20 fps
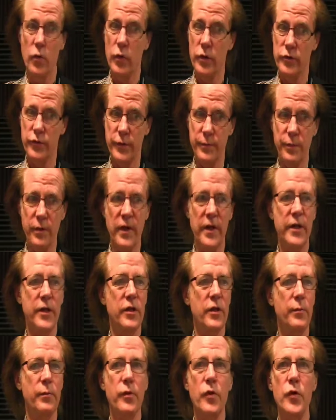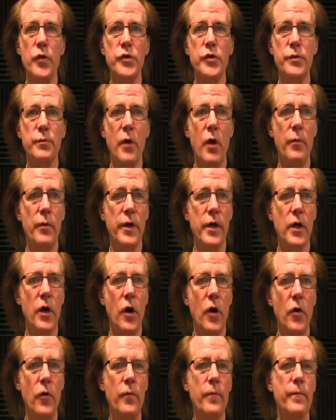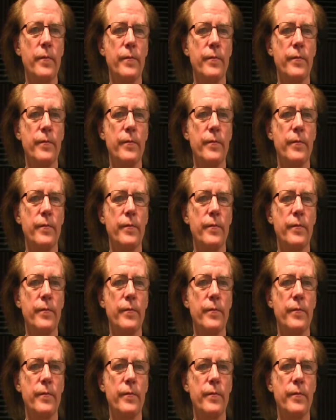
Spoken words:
which we played in the blues a moment ago,